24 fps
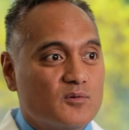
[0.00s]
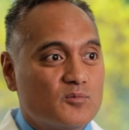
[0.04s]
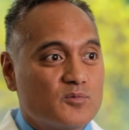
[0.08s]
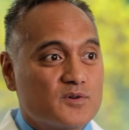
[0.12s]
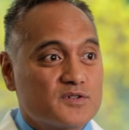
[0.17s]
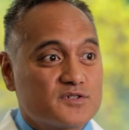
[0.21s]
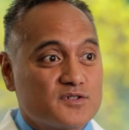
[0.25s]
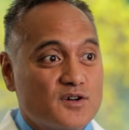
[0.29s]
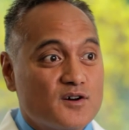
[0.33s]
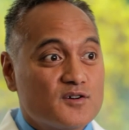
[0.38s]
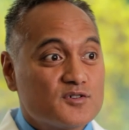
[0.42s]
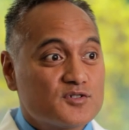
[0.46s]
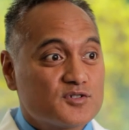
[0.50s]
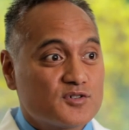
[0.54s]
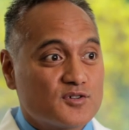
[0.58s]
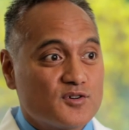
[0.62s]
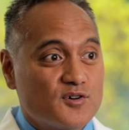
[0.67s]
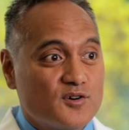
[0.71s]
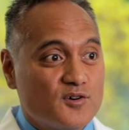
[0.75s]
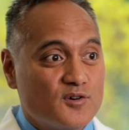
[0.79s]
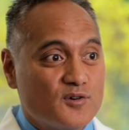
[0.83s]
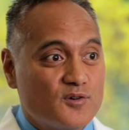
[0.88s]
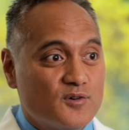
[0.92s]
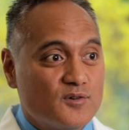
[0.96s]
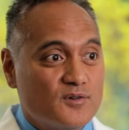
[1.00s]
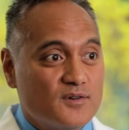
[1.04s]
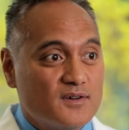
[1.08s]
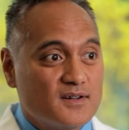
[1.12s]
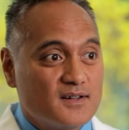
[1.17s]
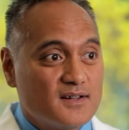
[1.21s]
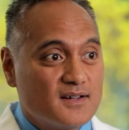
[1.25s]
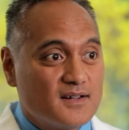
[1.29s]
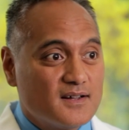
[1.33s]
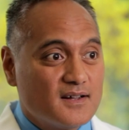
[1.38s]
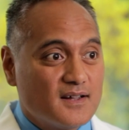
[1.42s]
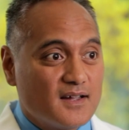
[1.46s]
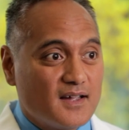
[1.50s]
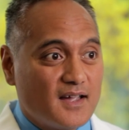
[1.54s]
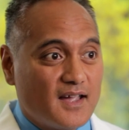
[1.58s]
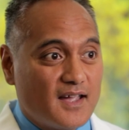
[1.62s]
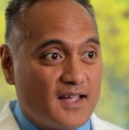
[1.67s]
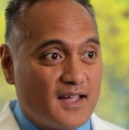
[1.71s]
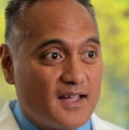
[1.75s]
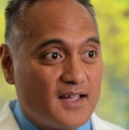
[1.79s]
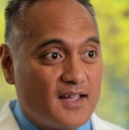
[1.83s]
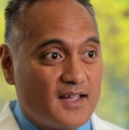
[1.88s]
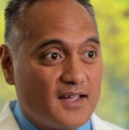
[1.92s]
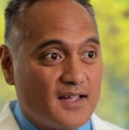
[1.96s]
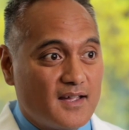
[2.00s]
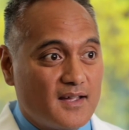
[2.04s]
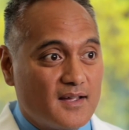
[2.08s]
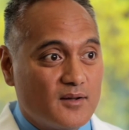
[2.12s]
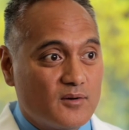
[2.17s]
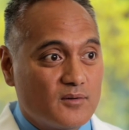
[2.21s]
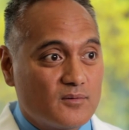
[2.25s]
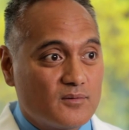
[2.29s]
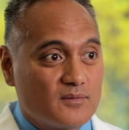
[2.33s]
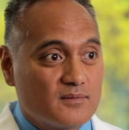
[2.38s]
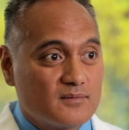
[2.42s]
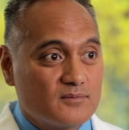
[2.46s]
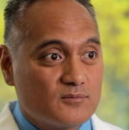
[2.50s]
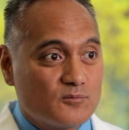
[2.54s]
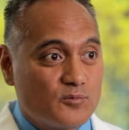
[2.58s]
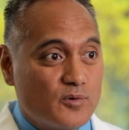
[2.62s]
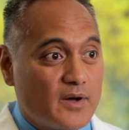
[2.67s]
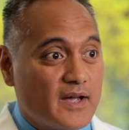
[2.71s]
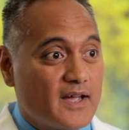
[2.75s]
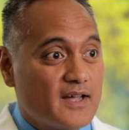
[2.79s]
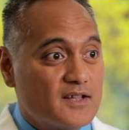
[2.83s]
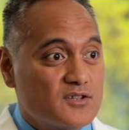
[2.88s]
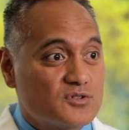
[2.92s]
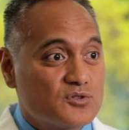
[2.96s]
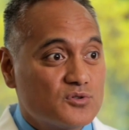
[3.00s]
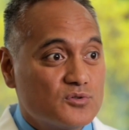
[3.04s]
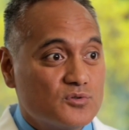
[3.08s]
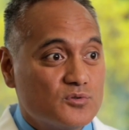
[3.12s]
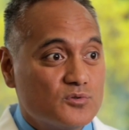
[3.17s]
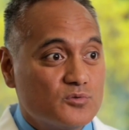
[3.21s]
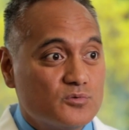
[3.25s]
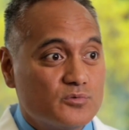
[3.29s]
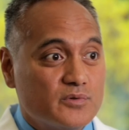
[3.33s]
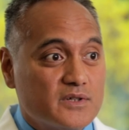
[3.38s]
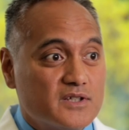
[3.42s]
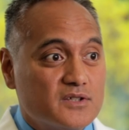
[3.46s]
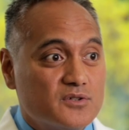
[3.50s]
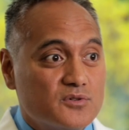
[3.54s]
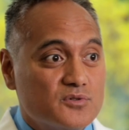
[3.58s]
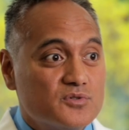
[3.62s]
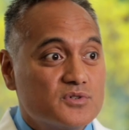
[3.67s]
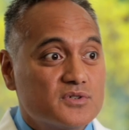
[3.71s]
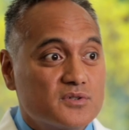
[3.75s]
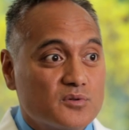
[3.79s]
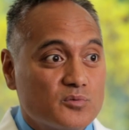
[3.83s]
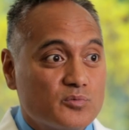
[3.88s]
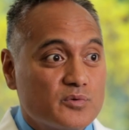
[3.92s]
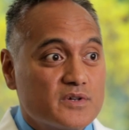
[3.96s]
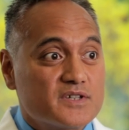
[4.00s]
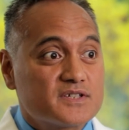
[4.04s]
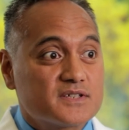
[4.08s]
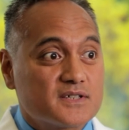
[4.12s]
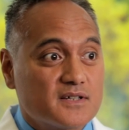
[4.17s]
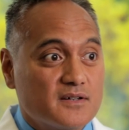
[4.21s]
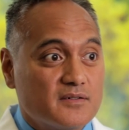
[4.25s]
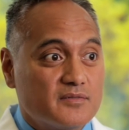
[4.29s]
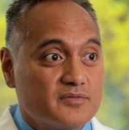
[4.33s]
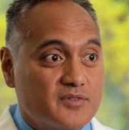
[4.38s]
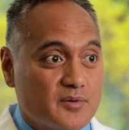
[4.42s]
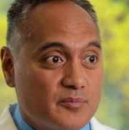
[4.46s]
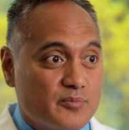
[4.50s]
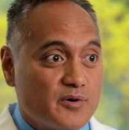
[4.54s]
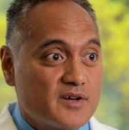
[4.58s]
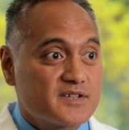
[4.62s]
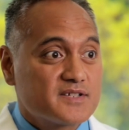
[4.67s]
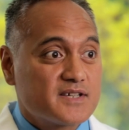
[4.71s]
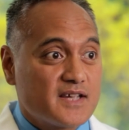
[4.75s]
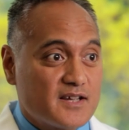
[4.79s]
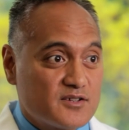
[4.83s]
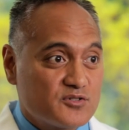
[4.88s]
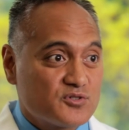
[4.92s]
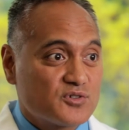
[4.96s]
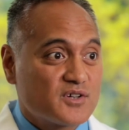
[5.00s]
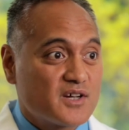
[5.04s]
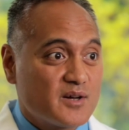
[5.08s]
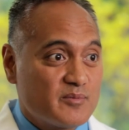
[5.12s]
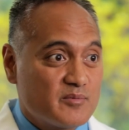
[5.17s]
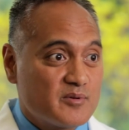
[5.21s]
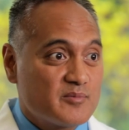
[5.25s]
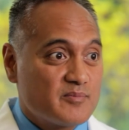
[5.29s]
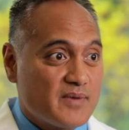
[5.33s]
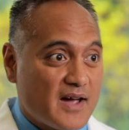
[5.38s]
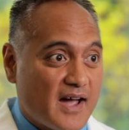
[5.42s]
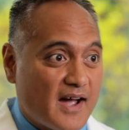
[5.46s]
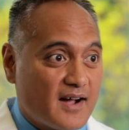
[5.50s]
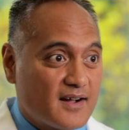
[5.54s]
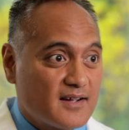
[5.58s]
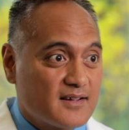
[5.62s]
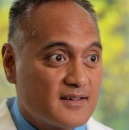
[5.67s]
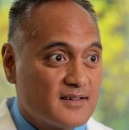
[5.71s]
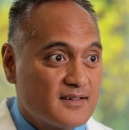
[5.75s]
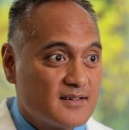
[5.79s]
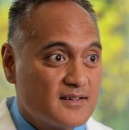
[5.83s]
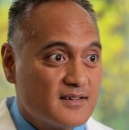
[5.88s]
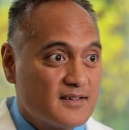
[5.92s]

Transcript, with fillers: was also a way to reduce the risk of the breast cancer coming back.